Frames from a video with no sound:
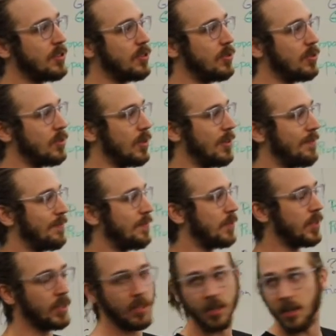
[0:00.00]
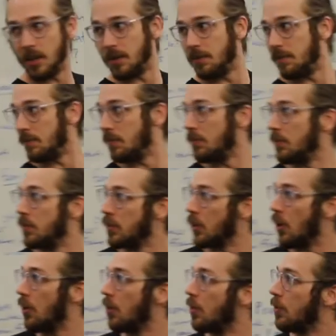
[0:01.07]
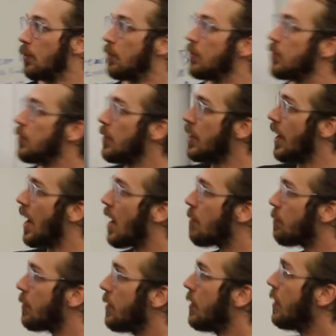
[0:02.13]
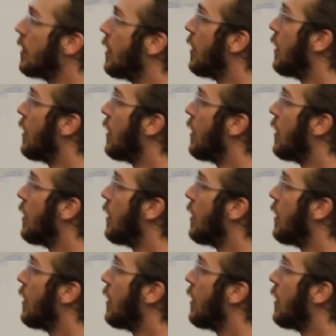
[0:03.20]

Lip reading: soon as well. So to recap,